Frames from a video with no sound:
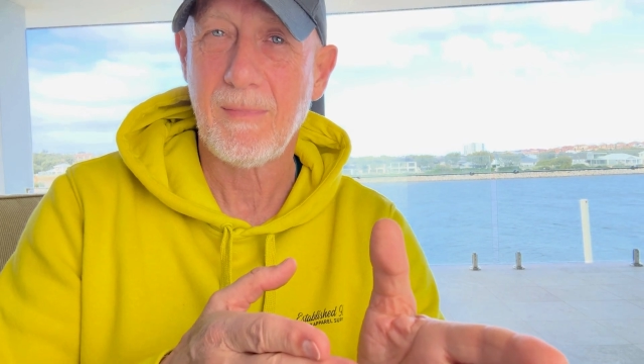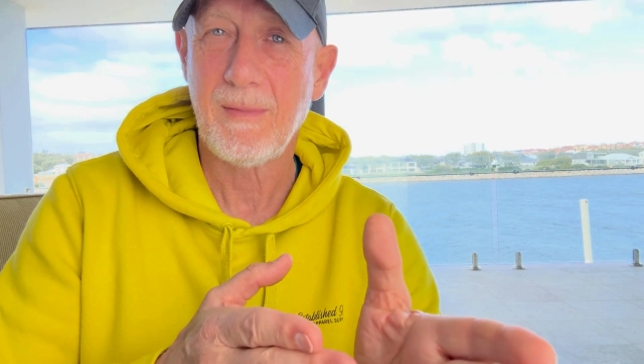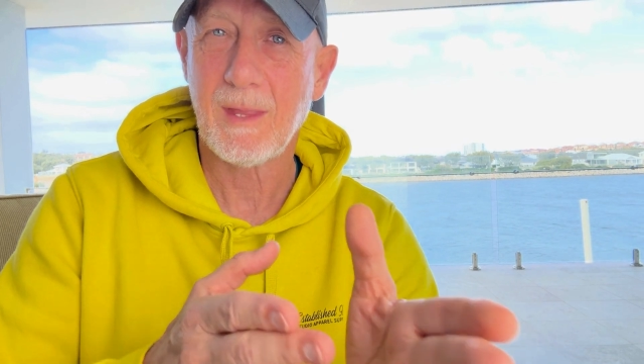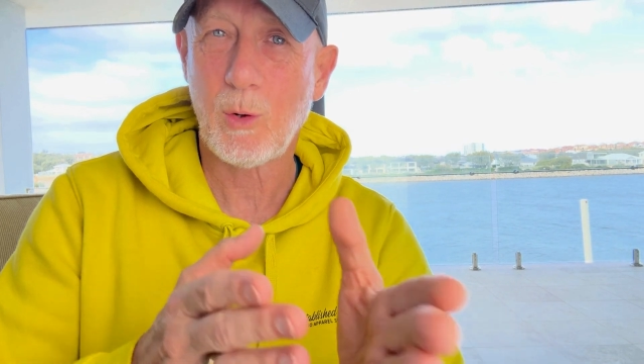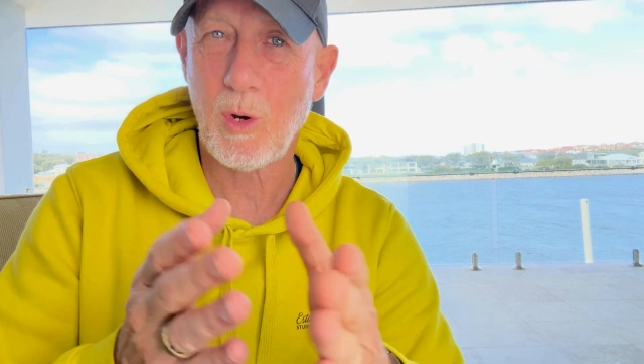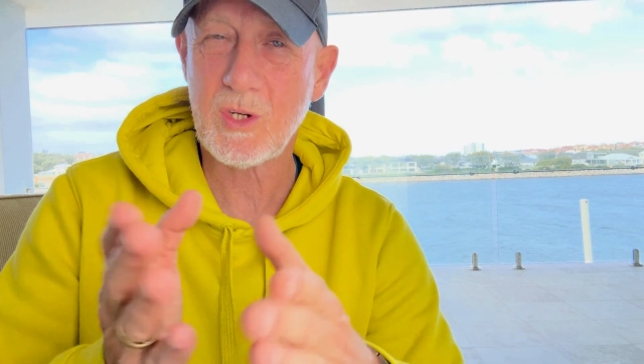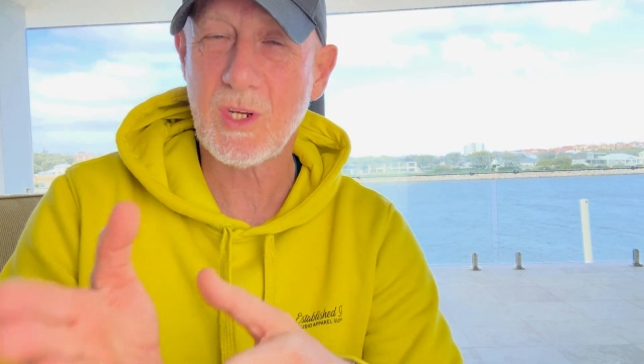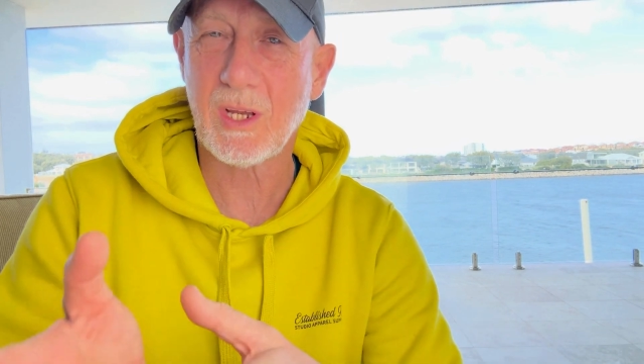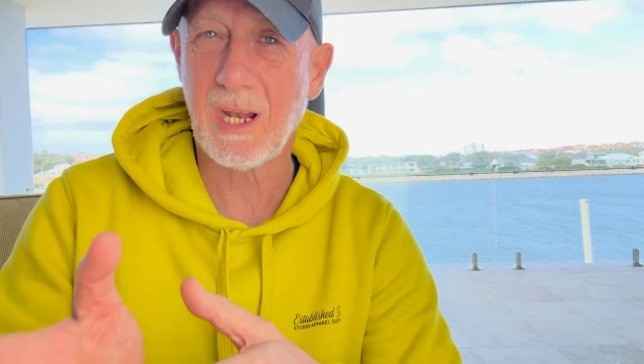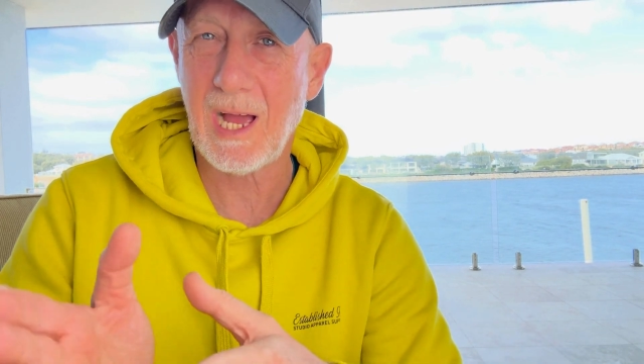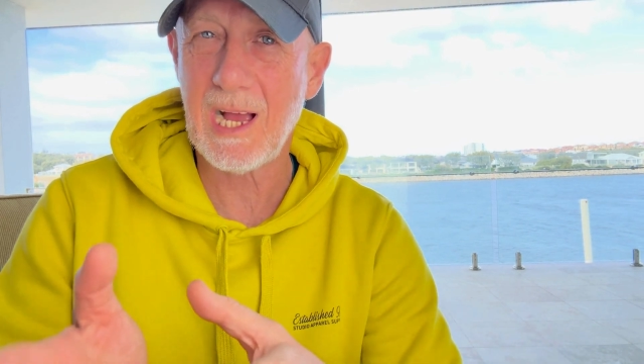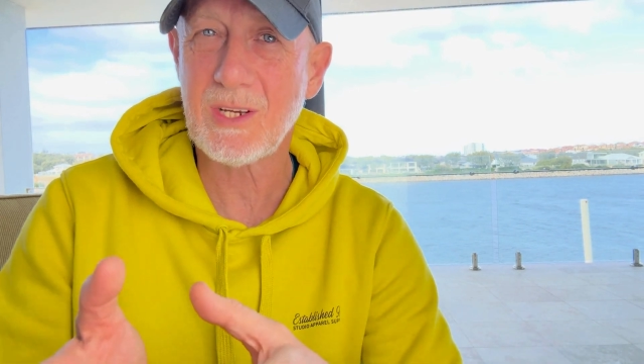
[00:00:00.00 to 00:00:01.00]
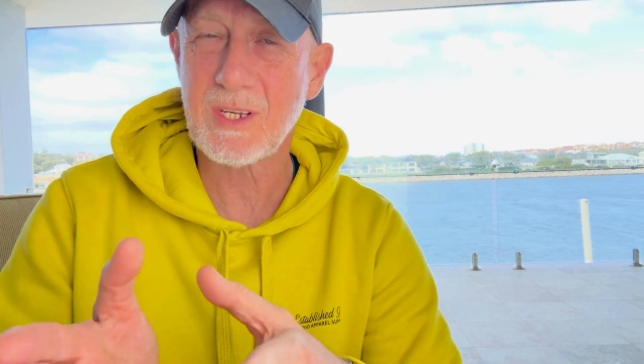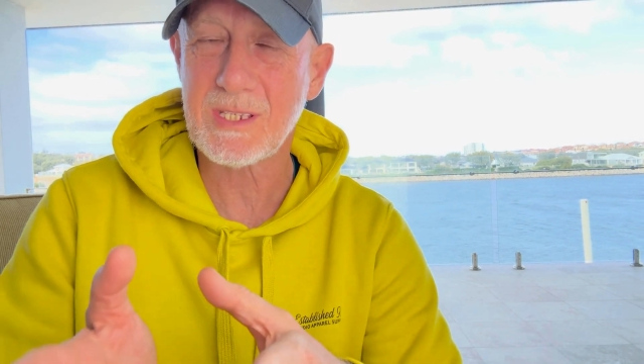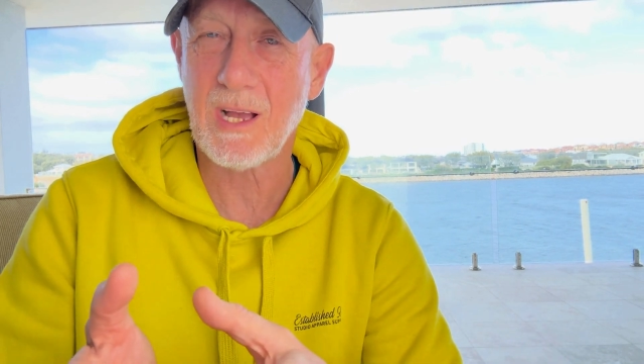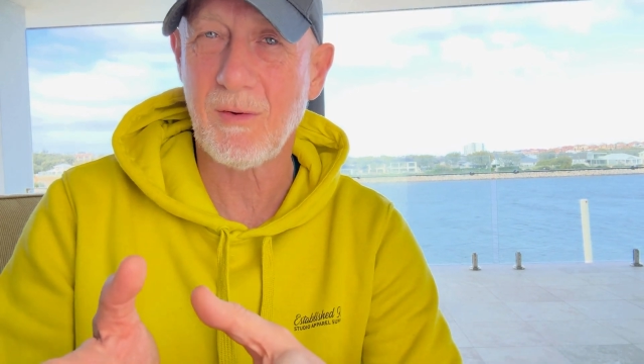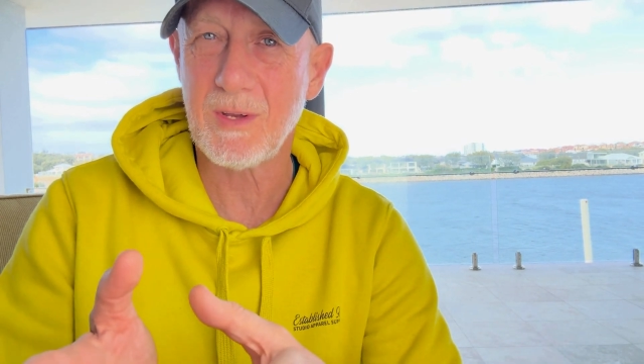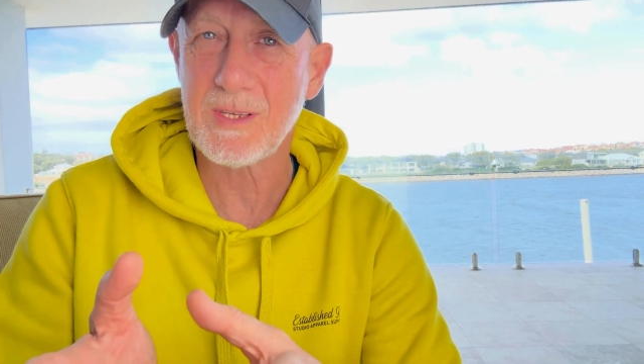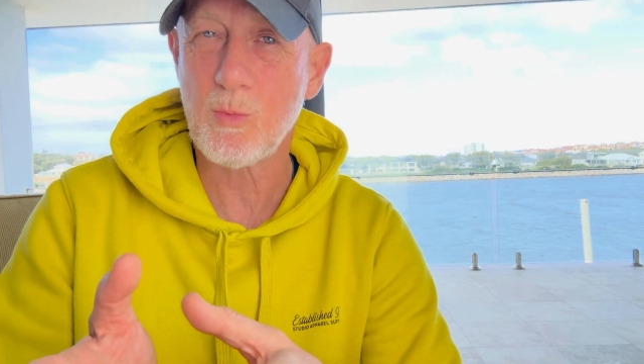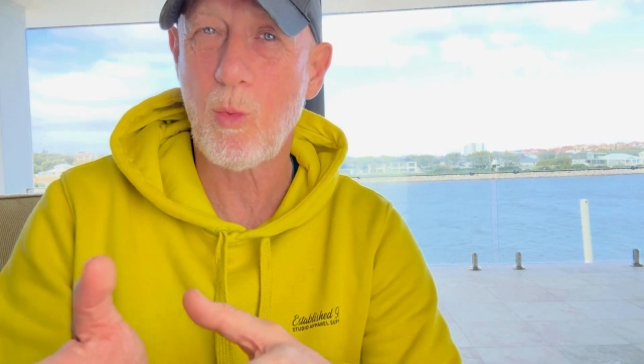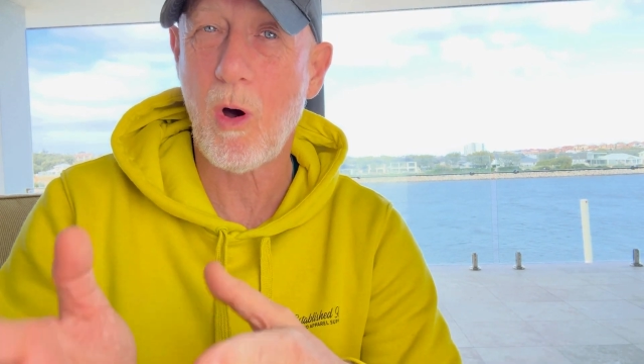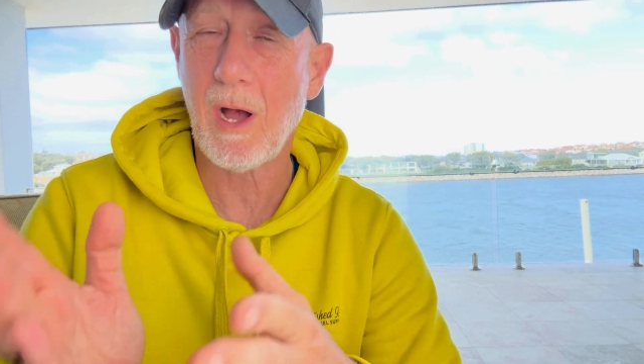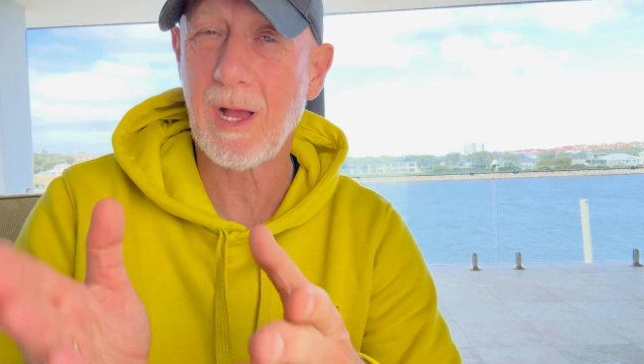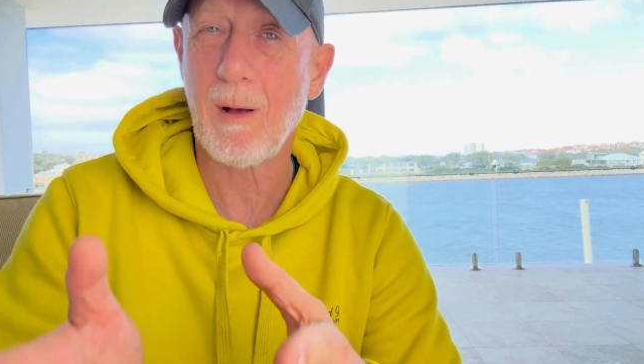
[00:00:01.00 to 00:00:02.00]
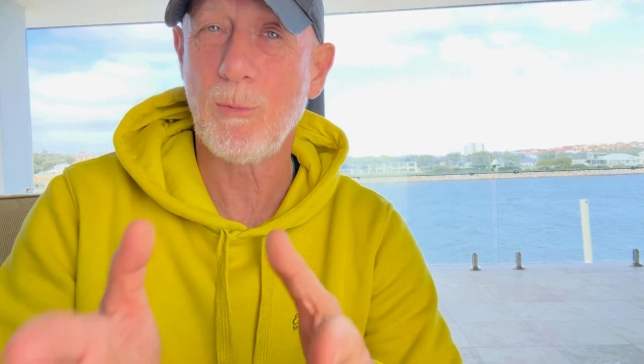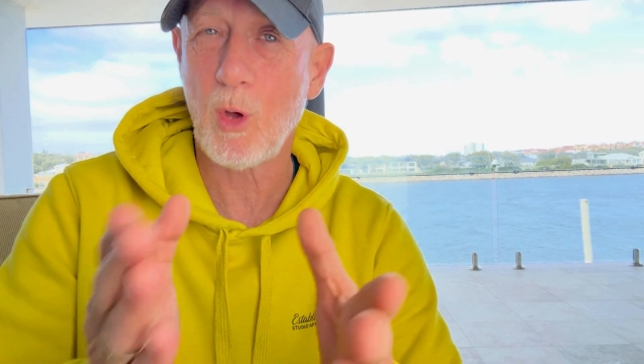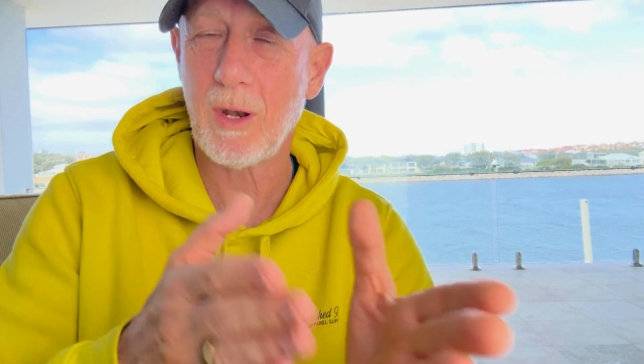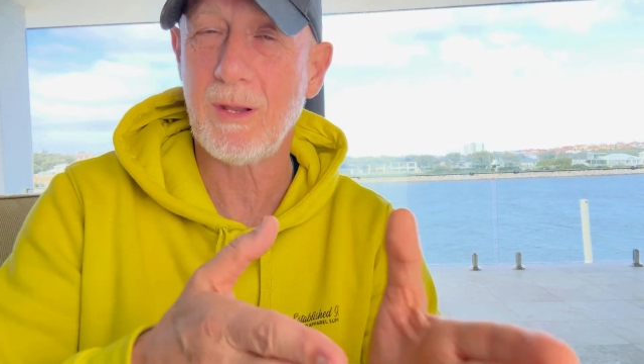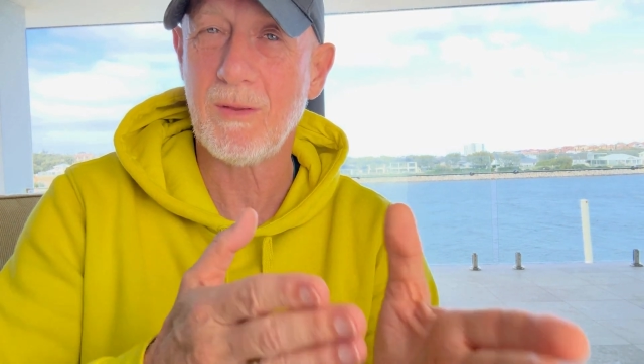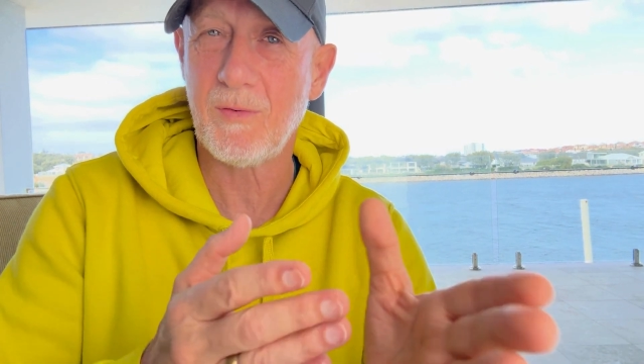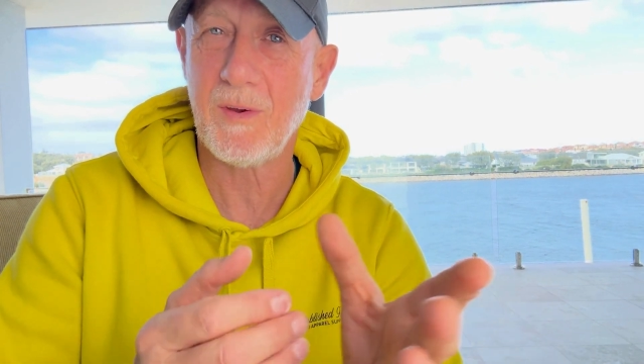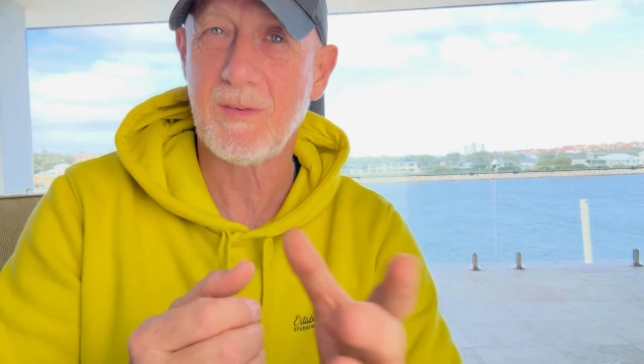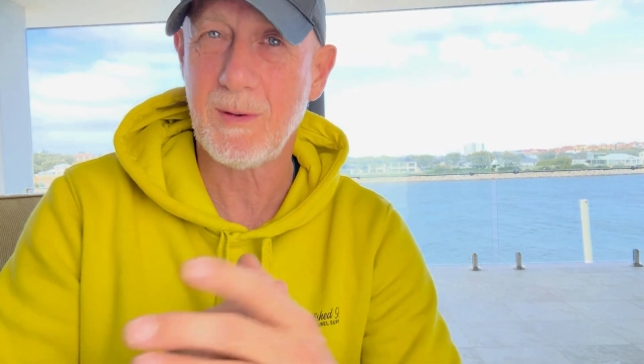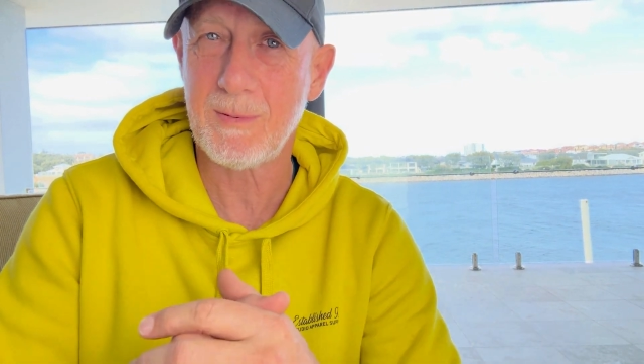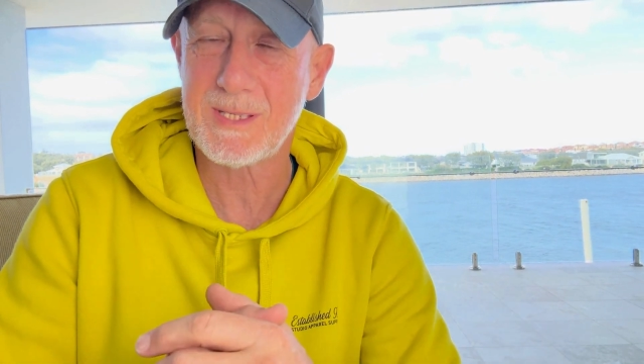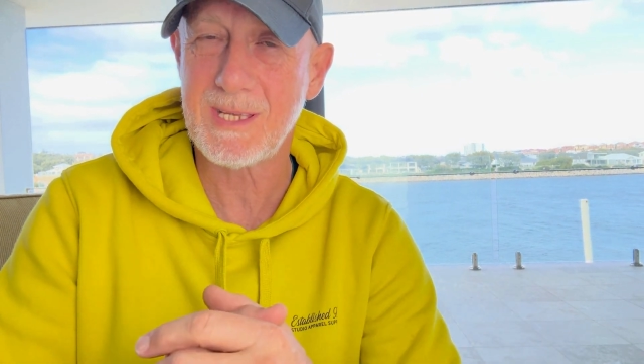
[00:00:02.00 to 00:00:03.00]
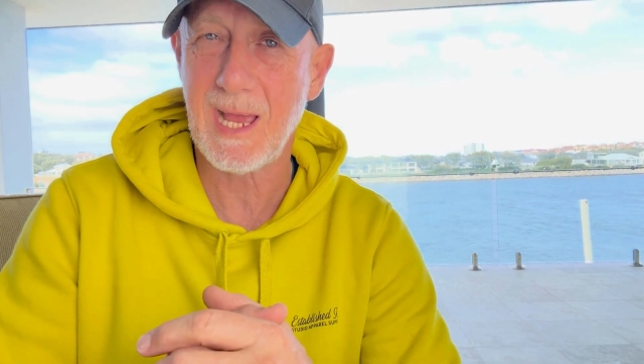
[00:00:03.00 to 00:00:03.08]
The question you've got to ask yourself is why I'm not in the 50%.